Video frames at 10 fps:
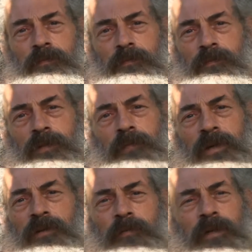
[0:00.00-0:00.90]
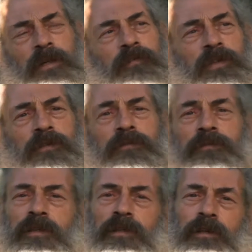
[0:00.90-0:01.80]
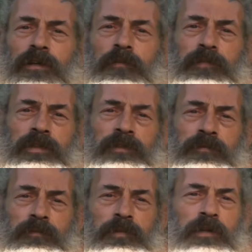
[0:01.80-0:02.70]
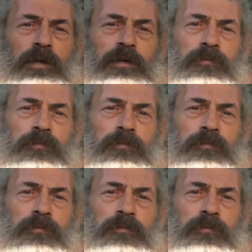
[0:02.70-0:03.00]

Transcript: We're meant to be living in harmony with the whole.